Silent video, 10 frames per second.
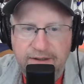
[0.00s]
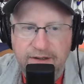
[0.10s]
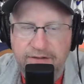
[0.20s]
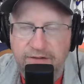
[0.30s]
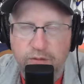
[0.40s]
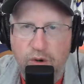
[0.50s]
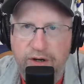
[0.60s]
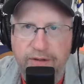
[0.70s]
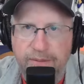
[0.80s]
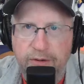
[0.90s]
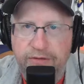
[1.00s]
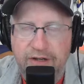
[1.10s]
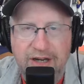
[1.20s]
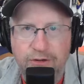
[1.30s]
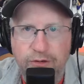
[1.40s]
Because he's one of the most
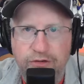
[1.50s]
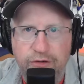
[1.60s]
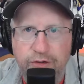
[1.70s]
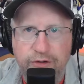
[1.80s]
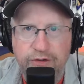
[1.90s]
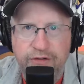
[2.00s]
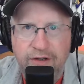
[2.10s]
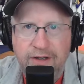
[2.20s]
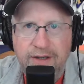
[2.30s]
dangerous shooters